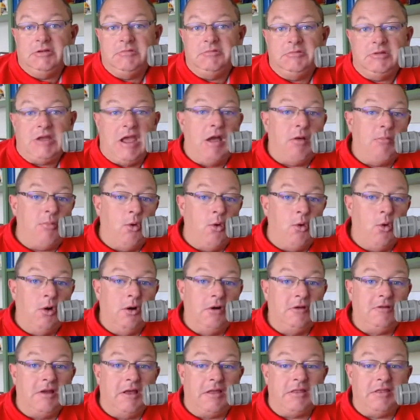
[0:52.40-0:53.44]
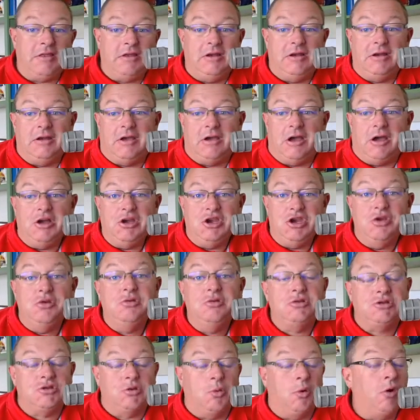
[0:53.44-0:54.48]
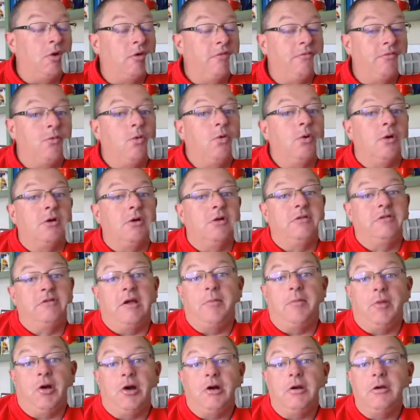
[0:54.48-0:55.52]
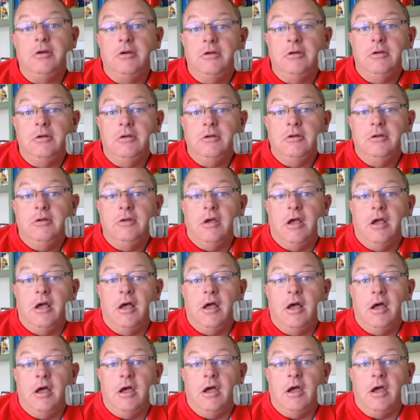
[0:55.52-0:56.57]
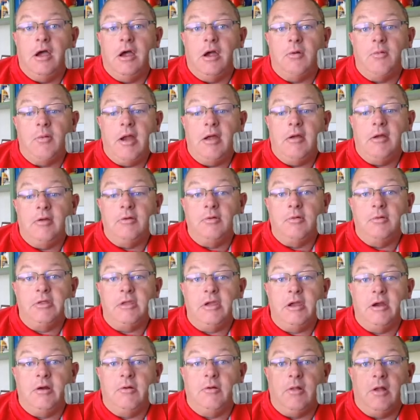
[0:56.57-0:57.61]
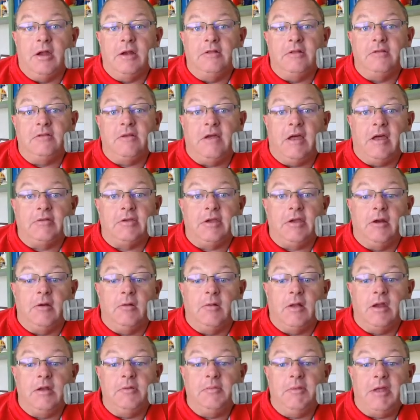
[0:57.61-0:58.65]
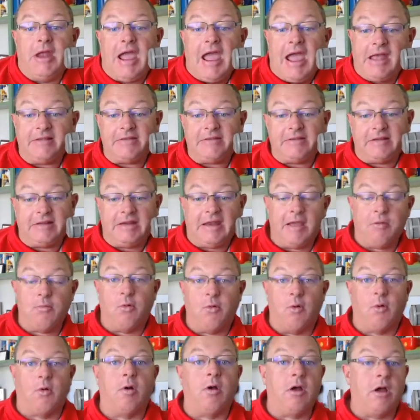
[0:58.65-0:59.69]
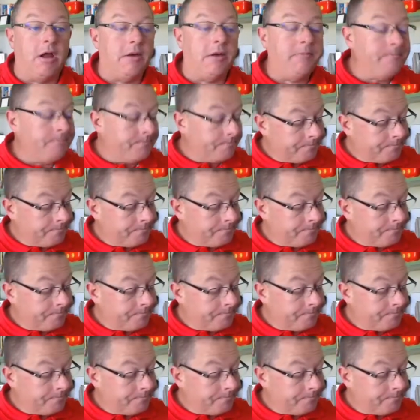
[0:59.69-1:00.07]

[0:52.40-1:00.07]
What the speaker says: downpours. Nothing unusual for summer around North Carolina and South Carolina. But as the day wore on